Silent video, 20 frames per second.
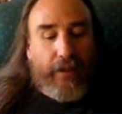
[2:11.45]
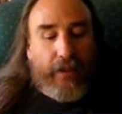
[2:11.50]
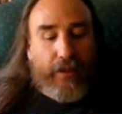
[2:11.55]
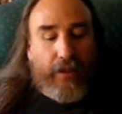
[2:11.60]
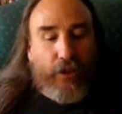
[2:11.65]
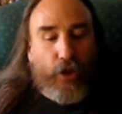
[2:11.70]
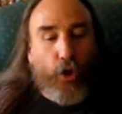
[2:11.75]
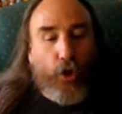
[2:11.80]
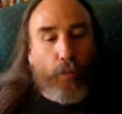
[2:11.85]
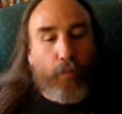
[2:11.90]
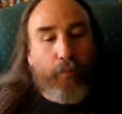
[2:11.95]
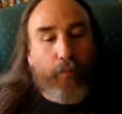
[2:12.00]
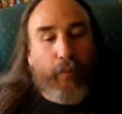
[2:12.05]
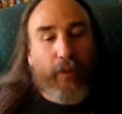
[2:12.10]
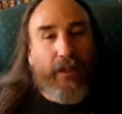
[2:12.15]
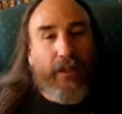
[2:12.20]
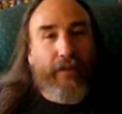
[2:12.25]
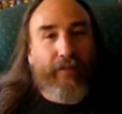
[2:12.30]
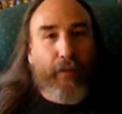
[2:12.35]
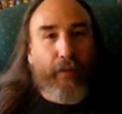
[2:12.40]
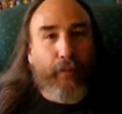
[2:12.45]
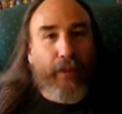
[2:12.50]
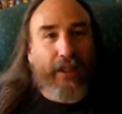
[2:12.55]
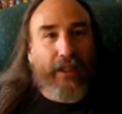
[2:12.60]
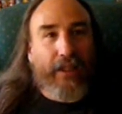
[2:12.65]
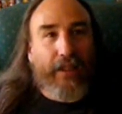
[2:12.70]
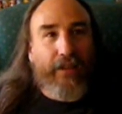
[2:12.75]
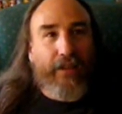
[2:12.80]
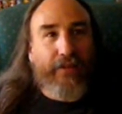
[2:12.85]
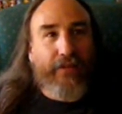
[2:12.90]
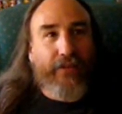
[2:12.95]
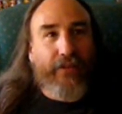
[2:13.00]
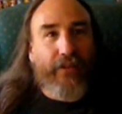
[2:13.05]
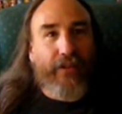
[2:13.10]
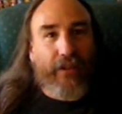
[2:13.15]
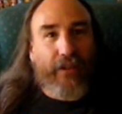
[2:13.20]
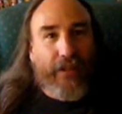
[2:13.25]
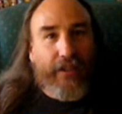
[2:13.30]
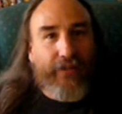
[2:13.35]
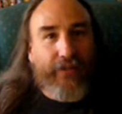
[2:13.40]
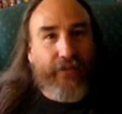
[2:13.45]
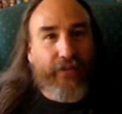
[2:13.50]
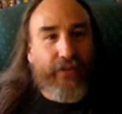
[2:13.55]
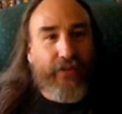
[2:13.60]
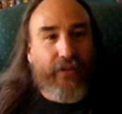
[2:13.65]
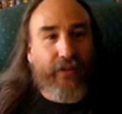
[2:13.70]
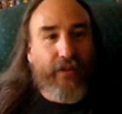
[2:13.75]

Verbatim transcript: I hope everybody is at least